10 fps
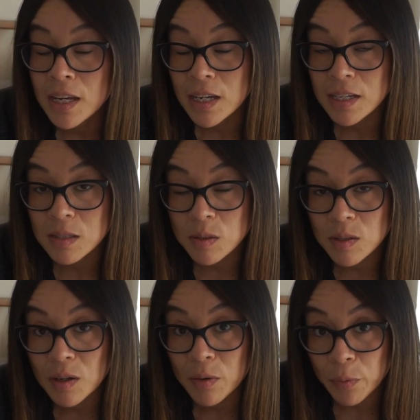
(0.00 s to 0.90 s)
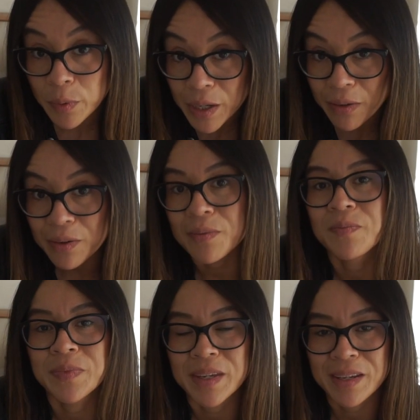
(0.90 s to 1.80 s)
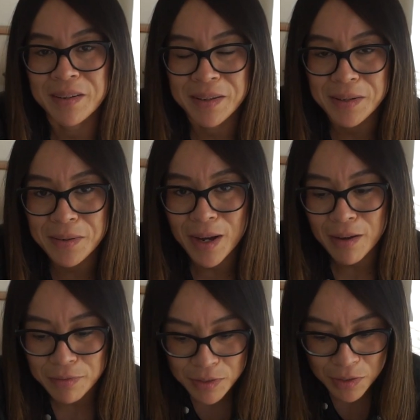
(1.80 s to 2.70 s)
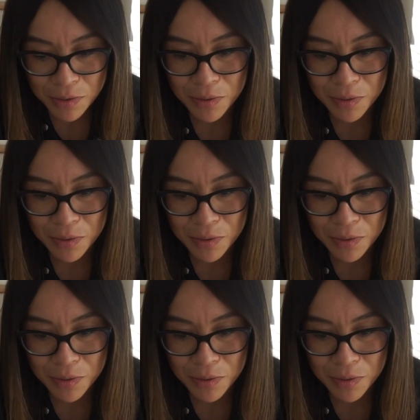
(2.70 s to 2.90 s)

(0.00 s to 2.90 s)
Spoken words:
is real. You have